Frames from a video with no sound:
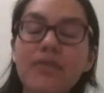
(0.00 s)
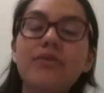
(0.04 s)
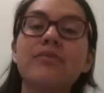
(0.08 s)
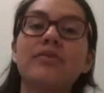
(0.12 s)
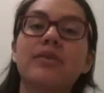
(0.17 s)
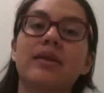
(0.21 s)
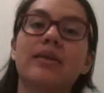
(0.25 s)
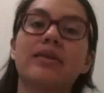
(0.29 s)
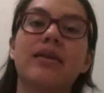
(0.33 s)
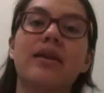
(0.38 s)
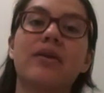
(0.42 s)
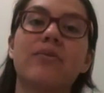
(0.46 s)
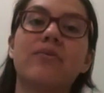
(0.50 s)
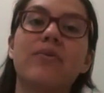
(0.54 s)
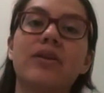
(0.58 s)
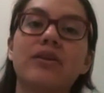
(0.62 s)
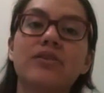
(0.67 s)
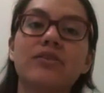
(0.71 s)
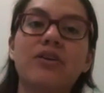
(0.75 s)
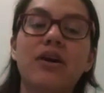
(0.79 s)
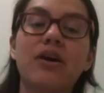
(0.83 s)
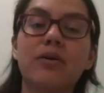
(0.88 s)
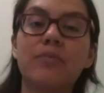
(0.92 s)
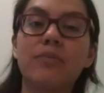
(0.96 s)
thing that I want
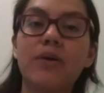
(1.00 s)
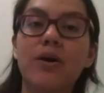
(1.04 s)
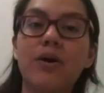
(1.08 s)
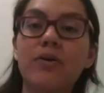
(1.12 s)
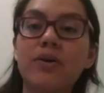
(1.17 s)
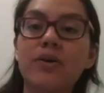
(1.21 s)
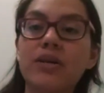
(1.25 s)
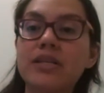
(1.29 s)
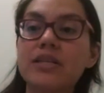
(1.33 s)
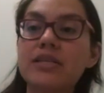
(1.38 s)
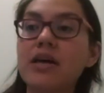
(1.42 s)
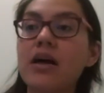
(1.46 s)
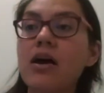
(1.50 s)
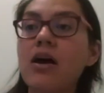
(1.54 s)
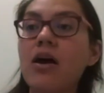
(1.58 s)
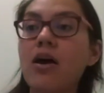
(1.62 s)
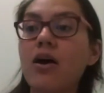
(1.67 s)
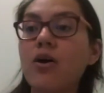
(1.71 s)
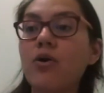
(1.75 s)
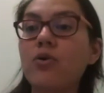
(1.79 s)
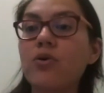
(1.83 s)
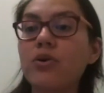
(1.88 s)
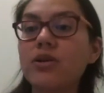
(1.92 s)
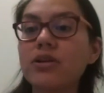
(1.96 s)
to talk about is
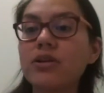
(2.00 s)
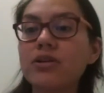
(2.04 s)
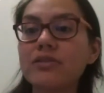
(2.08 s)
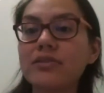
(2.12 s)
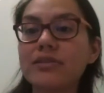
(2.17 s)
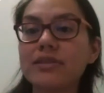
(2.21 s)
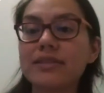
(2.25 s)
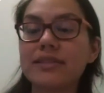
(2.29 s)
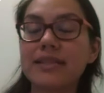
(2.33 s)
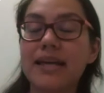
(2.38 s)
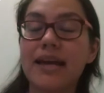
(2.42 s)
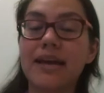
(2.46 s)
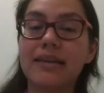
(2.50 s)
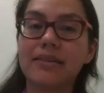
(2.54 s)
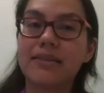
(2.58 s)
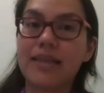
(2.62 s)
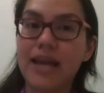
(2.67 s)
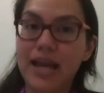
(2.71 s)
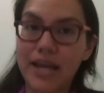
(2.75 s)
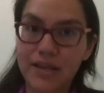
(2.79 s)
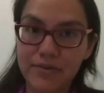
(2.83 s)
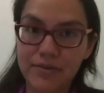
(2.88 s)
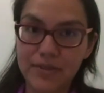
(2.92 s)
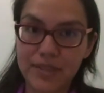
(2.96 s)
oils and
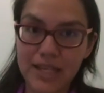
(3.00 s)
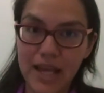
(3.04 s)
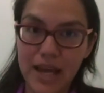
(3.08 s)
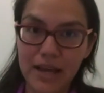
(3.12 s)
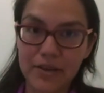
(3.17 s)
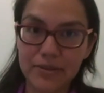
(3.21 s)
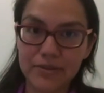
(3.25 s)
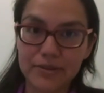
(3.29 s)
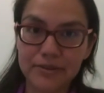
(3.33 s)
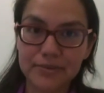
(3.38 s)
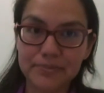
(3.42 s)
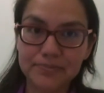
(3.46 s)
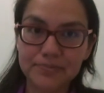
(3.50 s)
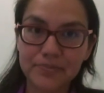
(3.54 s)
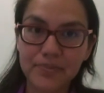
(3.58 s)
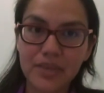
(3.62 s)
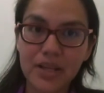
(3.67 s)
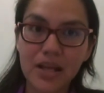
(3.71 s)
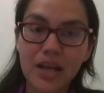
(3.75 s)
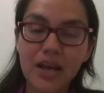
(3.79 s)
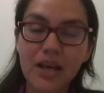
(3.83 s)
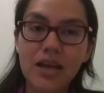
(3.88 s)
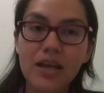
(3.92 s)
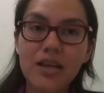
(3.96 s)
lifestyle.
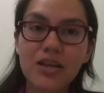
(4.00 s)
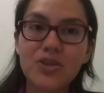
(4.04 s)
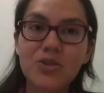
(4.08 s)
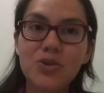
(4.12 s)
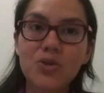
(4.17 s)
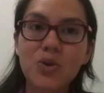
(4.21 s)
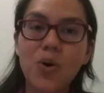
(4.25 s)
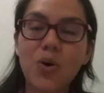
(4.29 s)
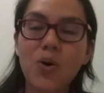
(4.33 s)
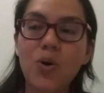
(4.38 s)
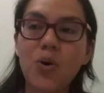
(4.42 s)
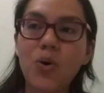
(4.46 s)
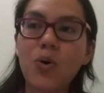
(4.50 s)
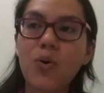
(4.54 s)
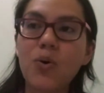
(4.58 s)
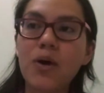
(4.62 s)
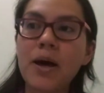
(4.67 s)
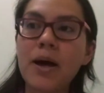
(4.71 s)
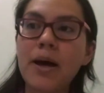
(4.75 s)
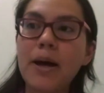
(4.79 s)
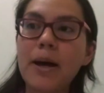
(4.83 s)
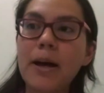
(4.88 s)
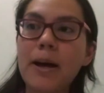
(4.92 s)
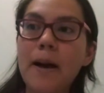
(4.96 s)

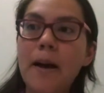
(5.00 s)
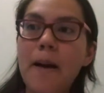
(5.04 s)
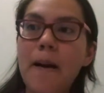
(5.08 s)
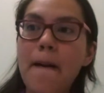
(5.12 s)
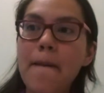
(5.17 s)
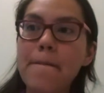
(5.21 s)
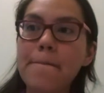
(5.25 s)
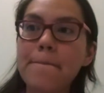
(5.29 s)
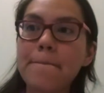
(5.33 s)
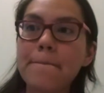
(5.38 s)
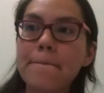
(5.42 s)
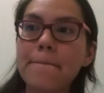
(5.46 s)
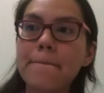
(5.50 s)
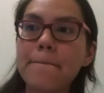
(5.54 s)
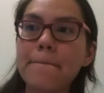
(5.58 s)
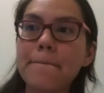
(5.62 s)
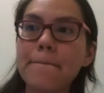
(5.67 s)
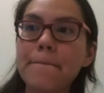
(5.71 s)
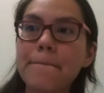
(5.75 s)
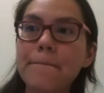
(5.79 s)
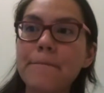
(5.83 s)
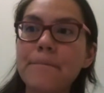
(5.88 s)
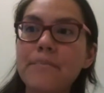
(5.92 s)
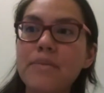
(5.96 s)
So,
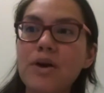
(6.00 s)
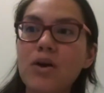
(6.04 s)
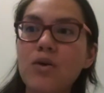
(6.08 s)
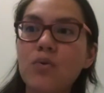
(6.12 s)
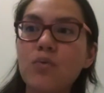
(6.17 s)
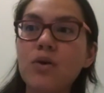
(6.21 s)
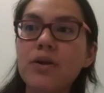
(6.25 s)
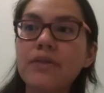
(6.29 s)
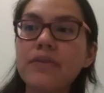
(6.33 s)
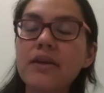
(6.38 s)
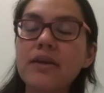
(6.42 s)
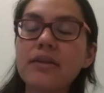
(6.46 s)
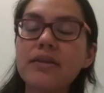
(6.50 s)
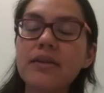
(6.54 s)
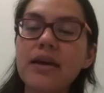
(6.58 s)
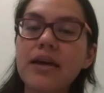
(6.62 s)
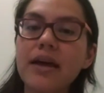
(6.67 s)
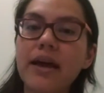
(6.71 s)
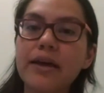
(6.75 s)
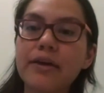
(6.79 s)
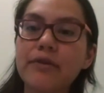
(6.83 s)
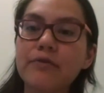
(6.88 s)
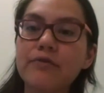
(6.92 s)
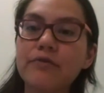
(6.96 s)
one thing
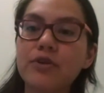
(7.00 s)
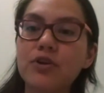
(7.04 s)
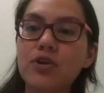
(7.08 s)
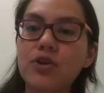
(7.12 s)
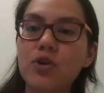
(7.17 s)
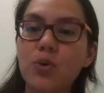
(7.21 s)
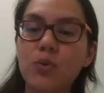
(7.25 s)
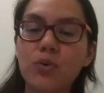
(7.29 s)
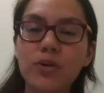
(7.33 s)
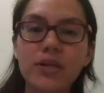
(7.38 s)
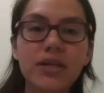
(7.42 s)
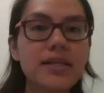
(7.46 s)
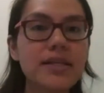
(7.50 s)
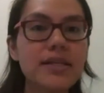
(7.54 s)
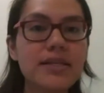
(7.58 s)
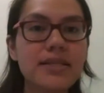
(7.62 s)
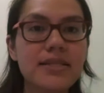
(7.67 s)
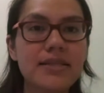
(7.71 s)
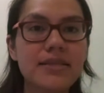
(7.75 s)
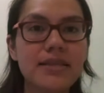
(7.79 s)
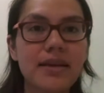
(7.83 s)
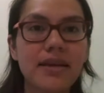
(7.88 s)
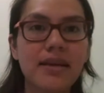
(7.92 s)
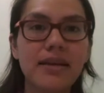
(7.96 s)
that I've
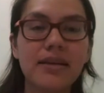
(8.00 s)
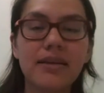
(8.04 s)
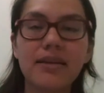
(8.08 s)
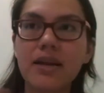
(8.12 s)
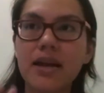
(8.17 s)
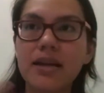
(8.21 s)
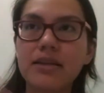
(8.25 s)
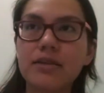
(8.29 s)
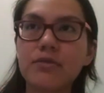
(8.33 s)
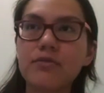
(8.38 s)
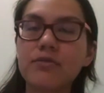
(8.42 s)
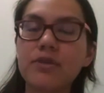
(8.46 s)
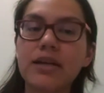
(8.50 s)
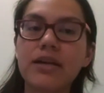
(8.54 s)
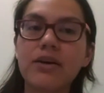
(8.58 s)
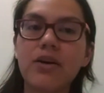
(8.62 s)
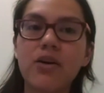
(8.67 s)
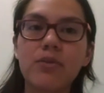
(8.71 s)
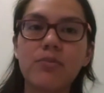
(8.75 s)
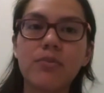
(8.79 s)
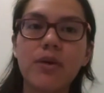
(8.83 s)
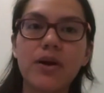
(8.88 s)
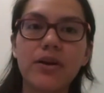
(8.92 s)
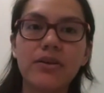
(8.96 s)
noticed, and kind of like
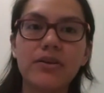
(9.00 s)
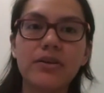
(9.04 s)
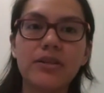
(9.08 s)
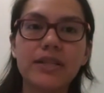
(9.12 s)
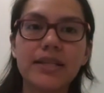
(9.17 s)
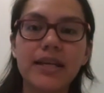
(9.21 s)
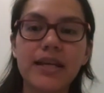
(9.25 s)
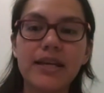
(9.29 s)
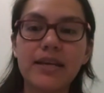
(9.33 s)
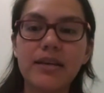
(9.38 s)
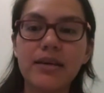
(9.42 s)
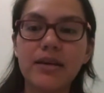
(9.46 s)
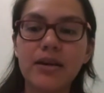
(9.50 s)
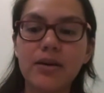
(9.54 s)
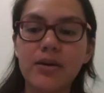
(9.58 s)
our modern day